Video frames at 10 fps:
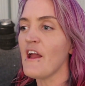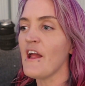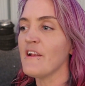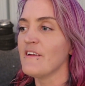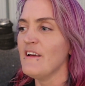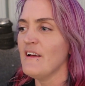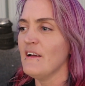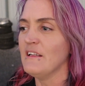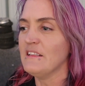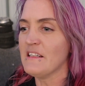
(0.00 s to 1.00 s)
then
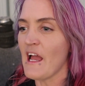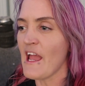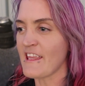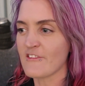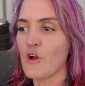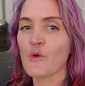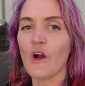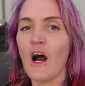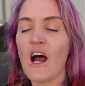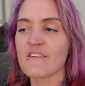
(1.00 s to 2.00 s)
it gets on
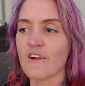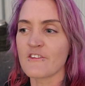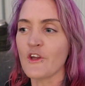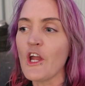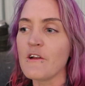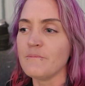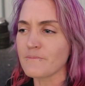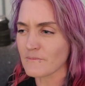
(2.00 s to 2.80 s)
real hard, so it's good.